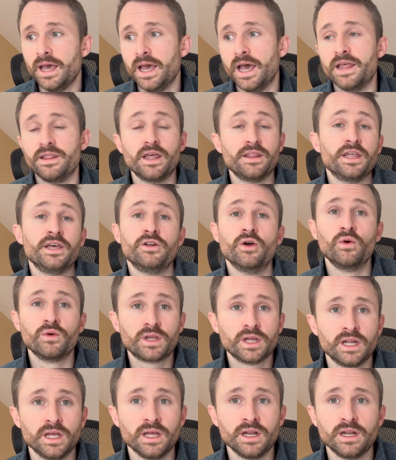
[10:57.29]
And then they don't
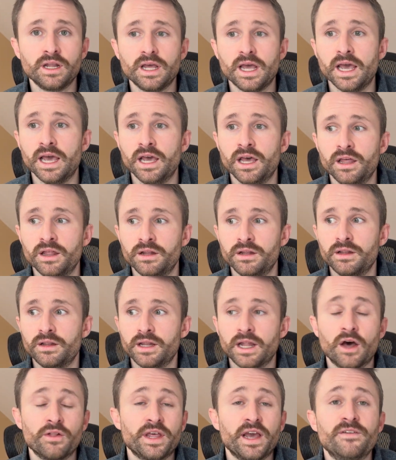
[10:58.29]
get in, and
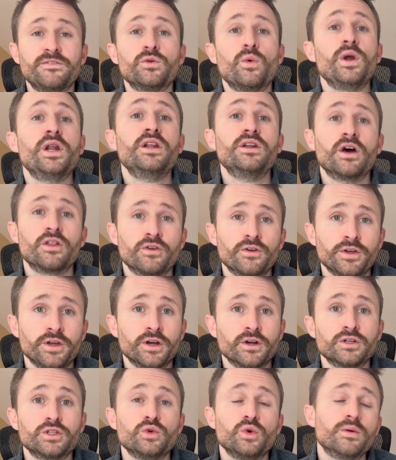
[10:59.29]
now they have to wait another
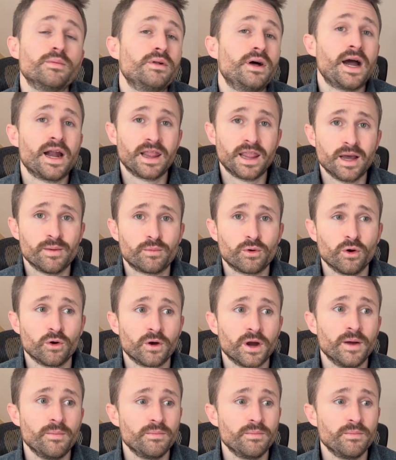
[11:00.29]
year to apply to that program.